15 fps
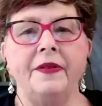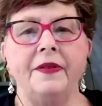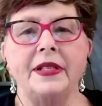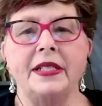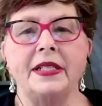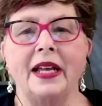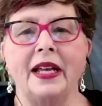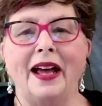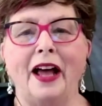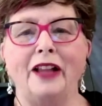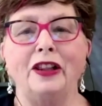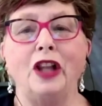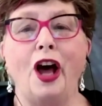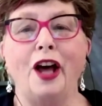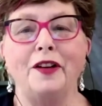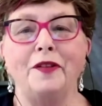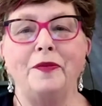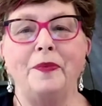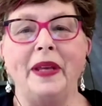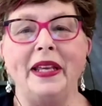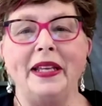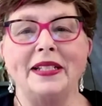us a lot of
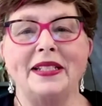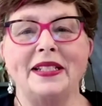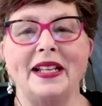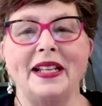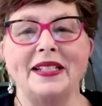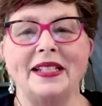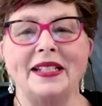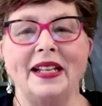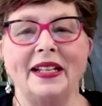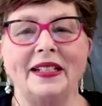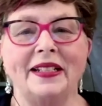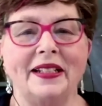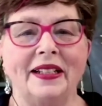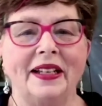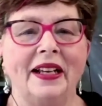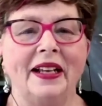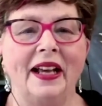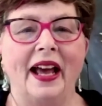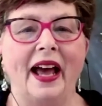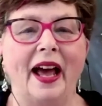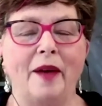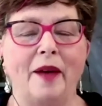peace, doesn't it?
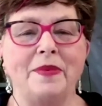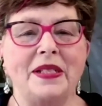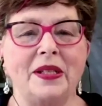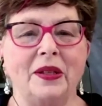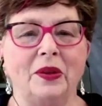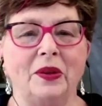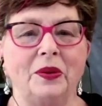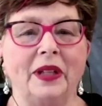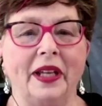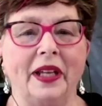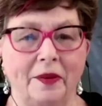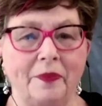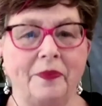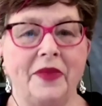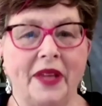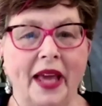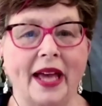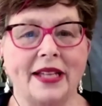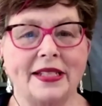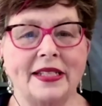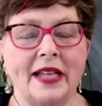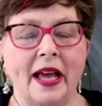Absolutely. It does.
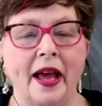Yes.